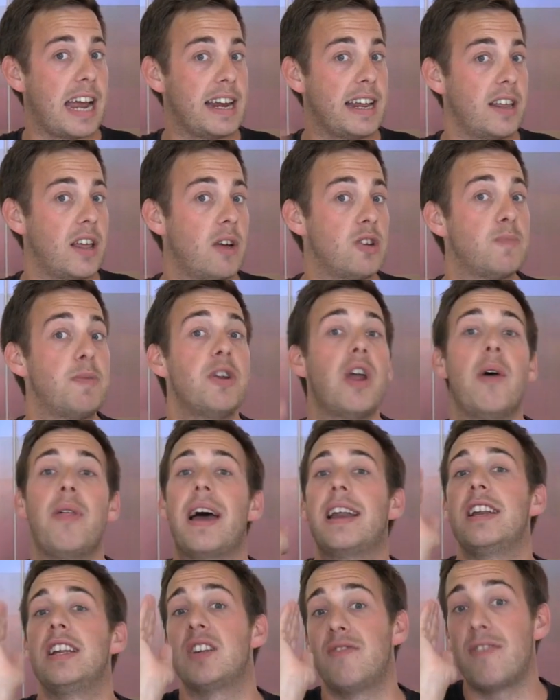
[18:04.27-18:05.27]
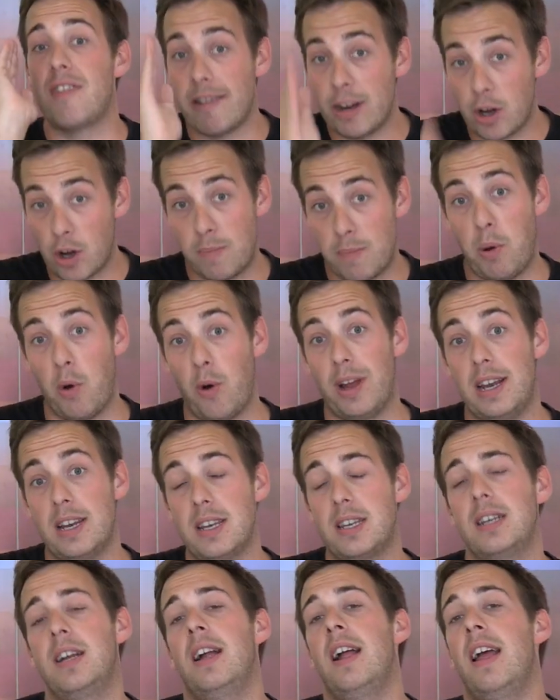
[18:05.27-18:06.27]
getting those. But no, that is a very good
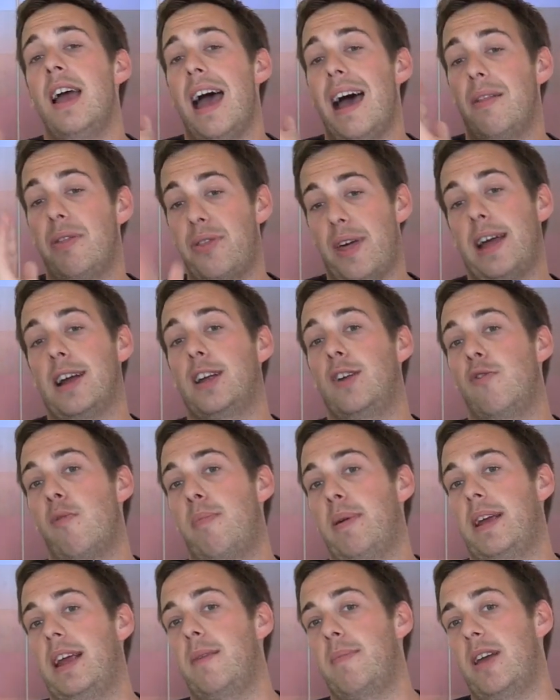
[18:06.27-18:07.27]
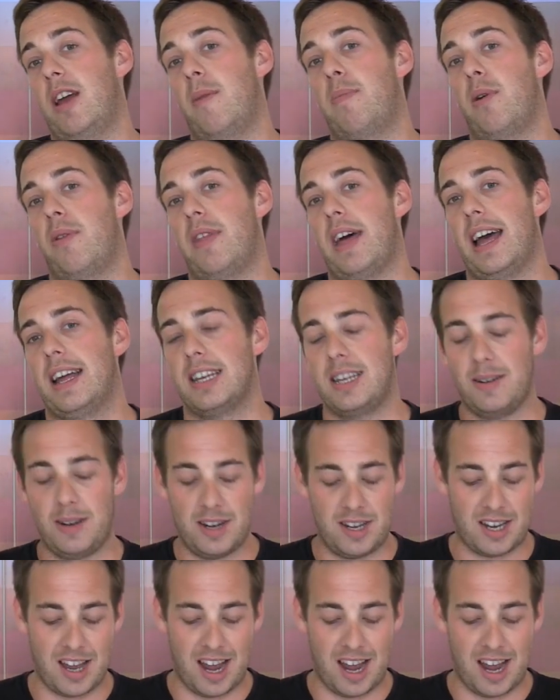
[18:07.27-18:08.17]
point, and thank you for picking me up on that.